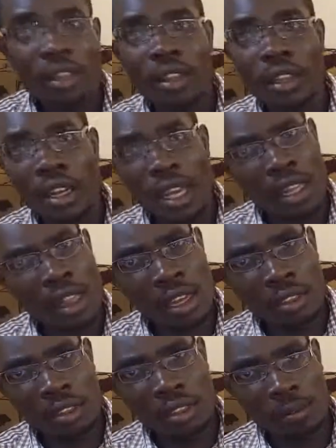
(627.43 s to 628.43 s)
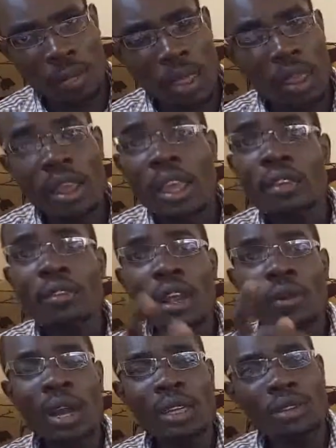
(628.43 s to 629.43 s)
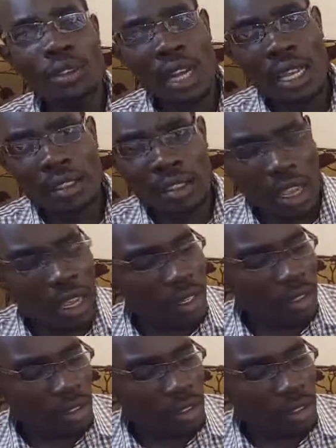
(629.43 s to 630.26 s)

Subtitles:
Like that. If I want to write 8,